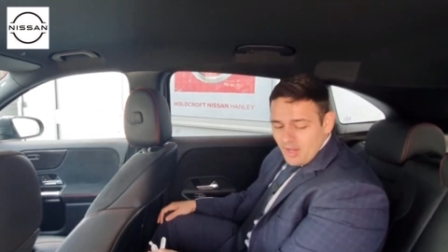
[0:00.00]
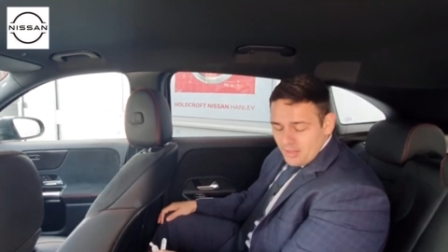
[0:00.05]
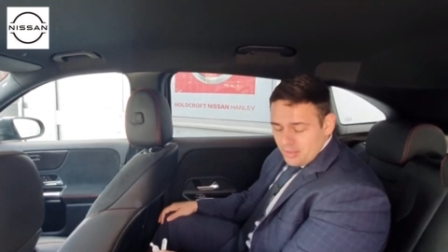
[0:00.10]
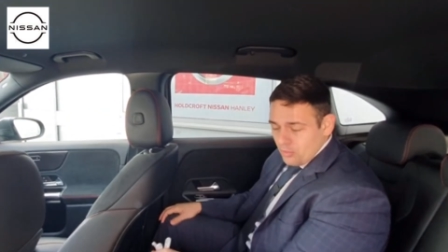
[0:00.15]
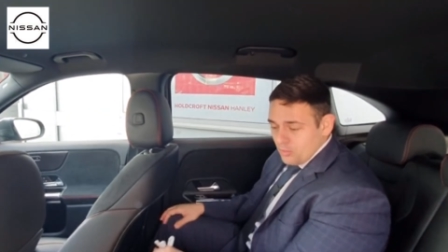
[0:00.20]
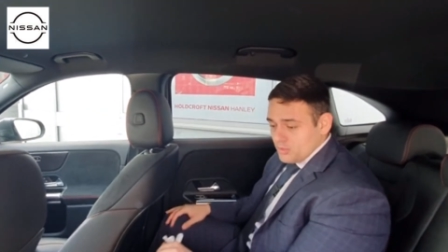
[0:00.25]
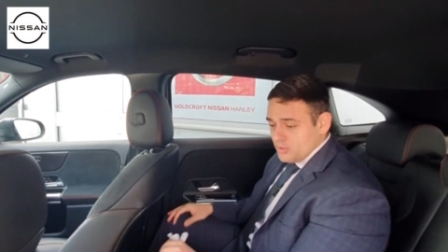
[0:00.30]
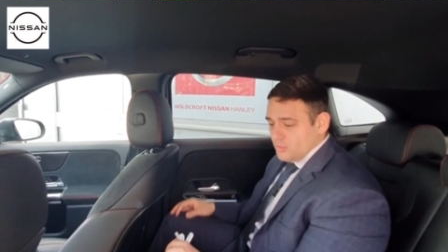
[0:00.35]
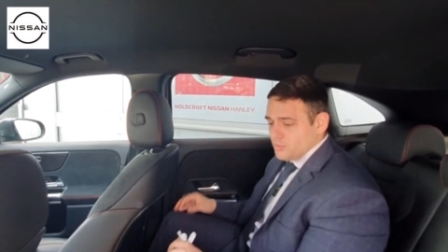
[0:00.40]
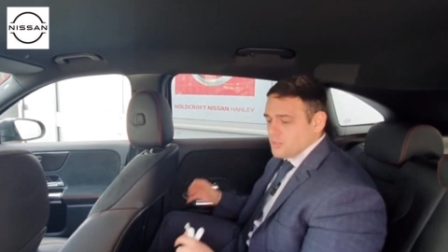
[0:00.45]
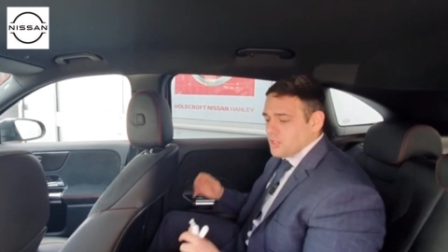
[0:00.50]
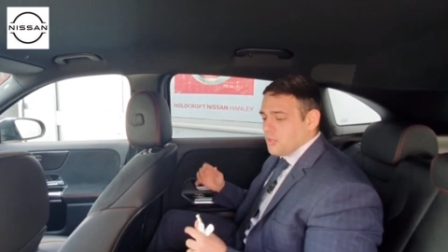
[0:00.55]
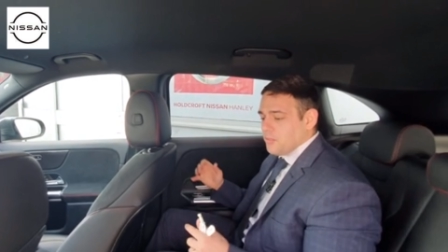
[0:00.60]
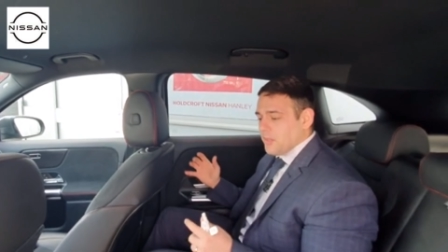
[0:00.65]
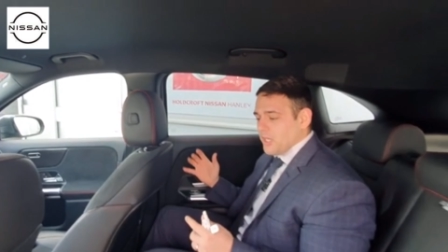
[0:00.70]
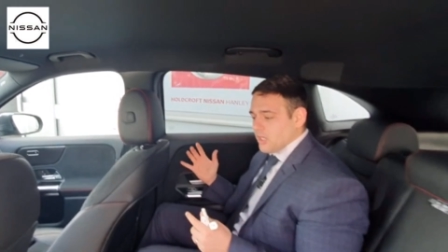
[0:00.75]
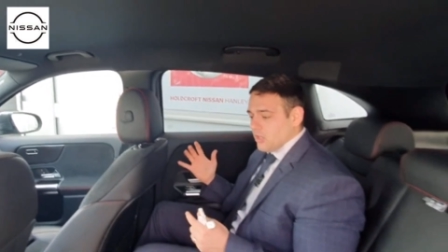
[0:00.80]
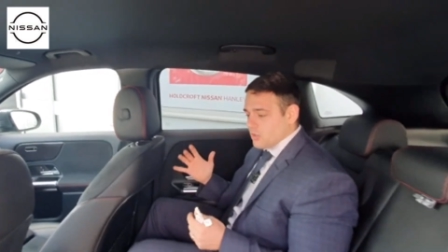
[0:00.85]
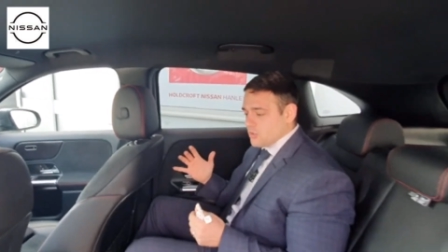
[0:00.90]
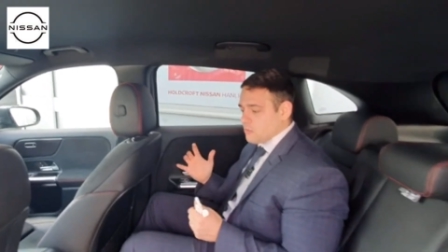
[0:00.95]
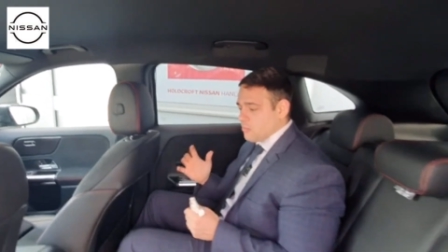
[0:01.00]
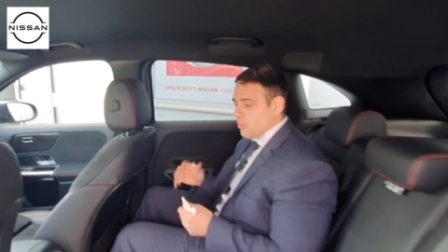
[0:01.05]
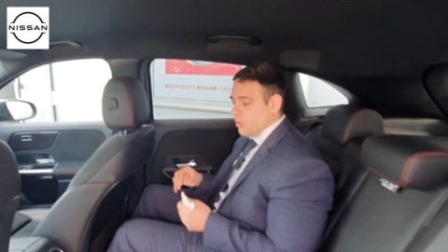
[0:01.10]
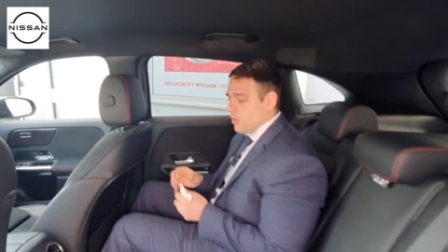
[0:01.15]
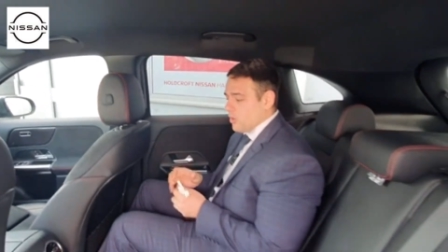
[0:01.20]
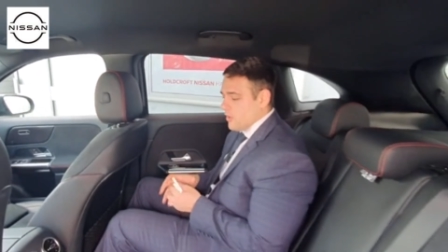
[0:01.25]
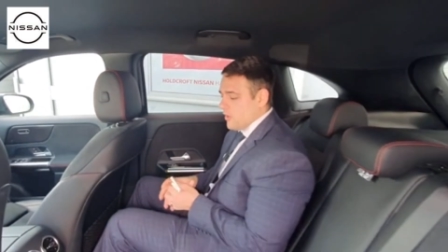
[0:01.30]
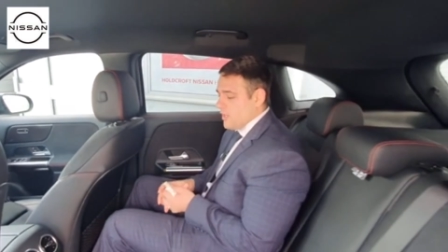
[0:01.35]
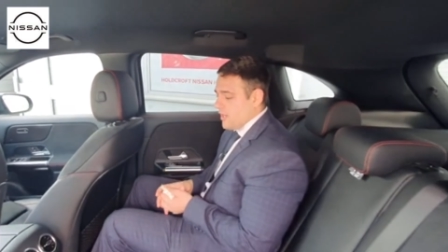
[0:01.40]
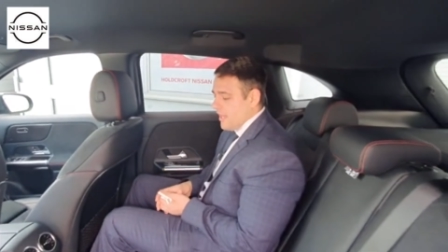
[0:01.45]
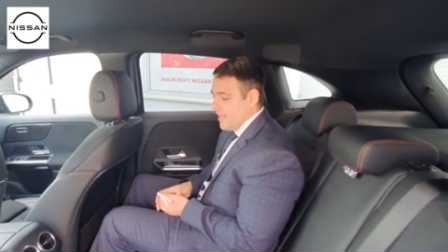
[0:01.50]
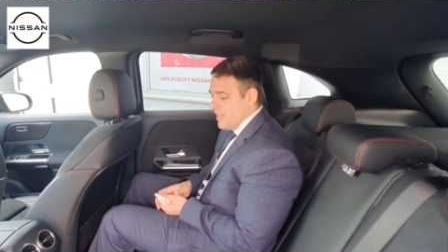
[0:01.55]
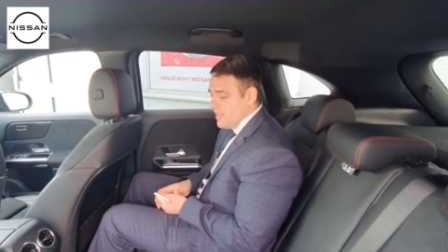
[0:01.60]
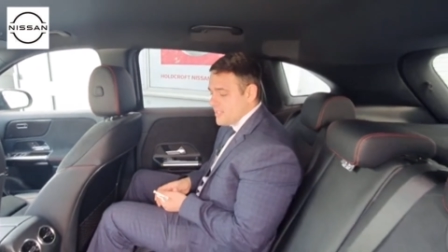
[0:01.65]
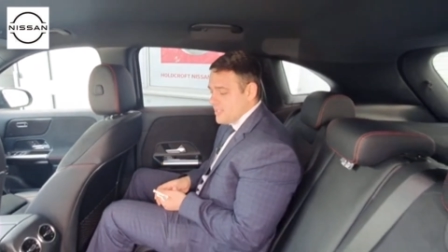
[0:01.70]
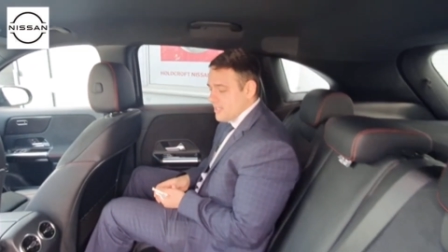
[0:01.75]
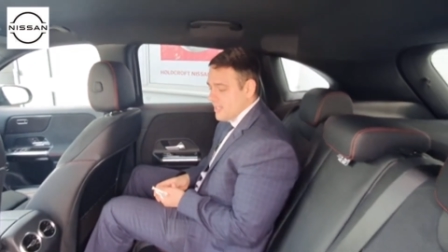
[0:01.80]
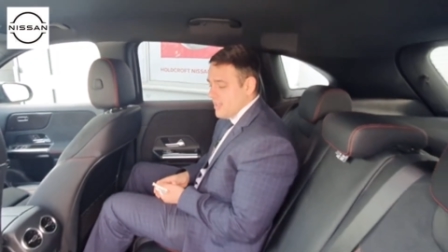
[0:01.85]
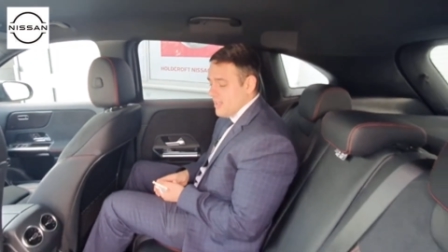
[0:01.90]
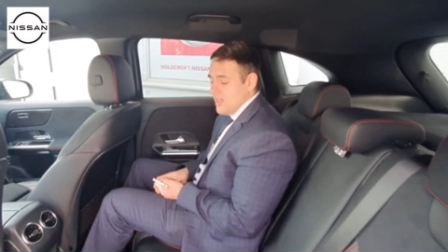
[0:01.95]
I thought it was going to be a lot smaller than it
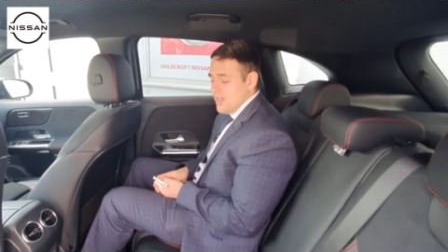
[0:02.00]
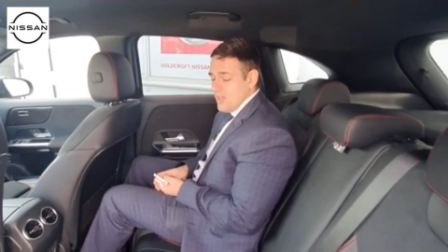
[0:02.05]
is,